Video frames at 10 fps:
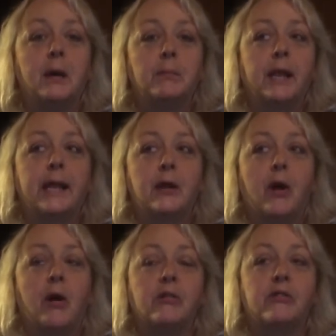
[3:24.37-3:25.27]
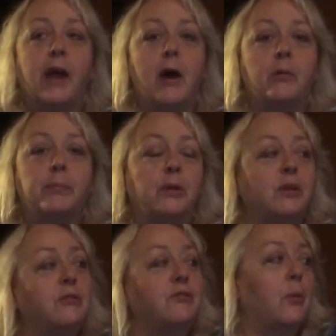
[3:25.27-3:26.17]
playing our hearts out,
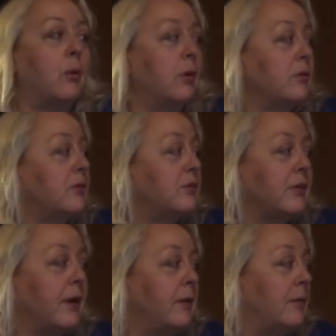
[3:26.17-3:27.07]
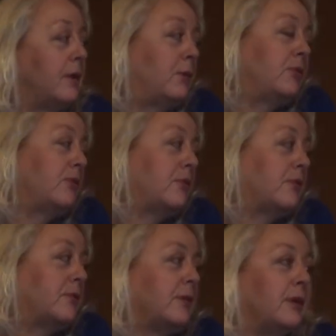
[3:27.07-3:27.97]
building forts. It
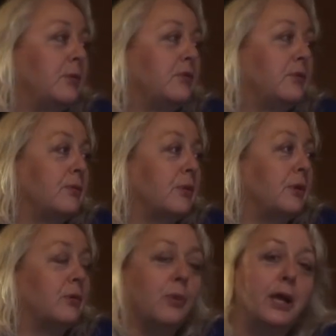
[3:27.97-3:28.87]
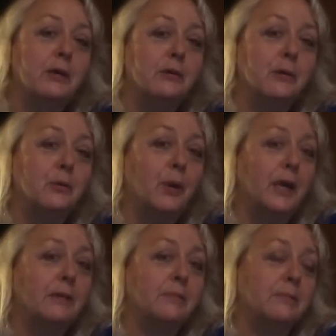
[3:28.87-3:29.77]
was a great
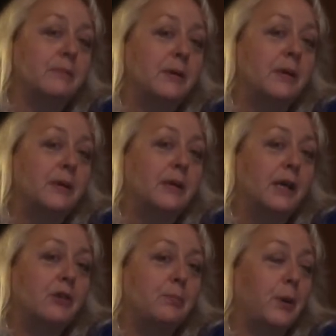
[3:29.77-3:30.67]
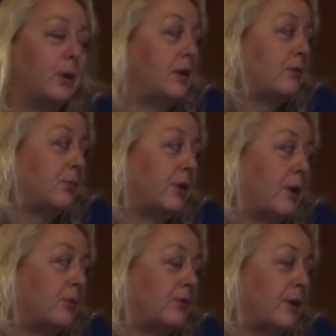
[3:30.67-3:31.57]
experience when
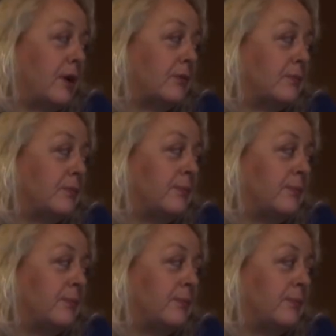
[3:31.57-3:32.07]
I was young.